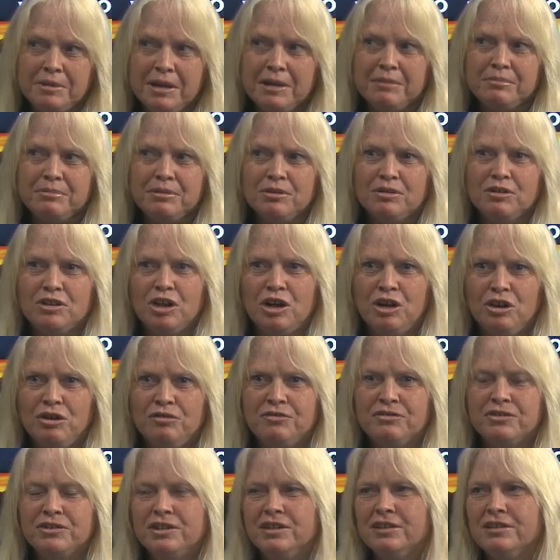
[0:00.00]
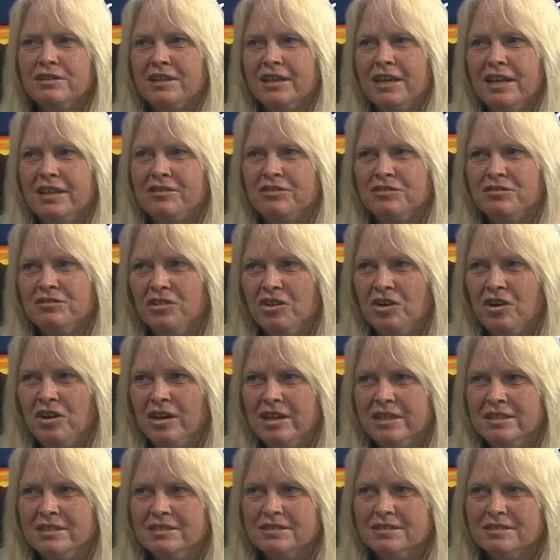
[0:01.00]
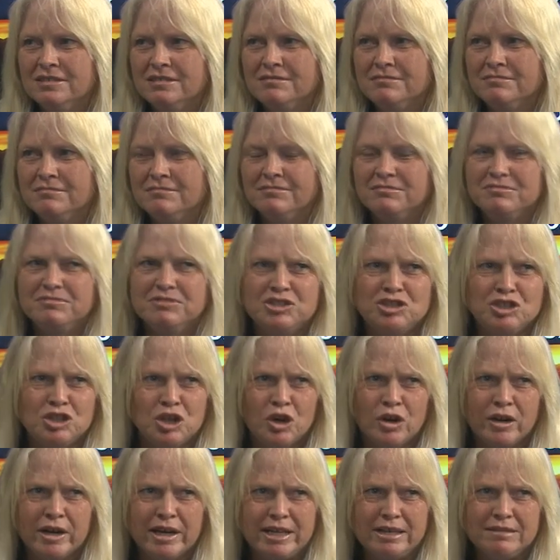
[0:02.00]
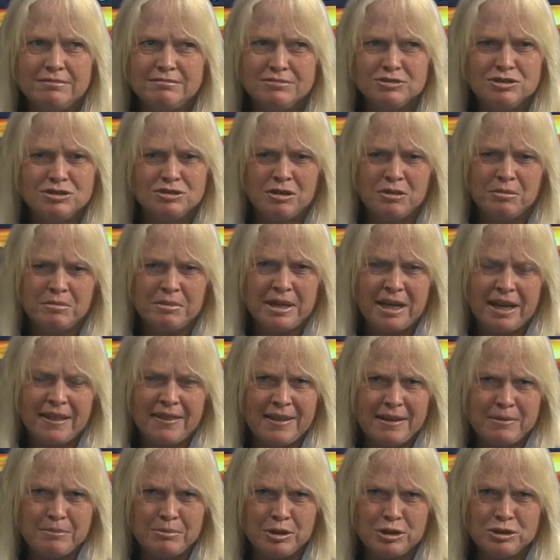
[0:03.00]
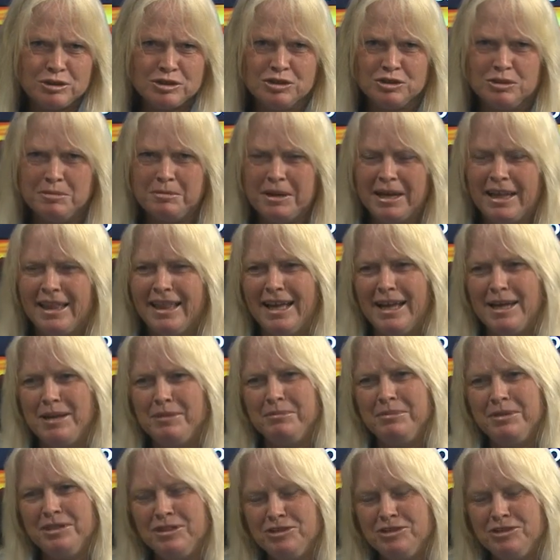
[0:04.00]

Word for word: people over irrigate their lawns. Okay. Sorry, don't yeah. anything personal by that,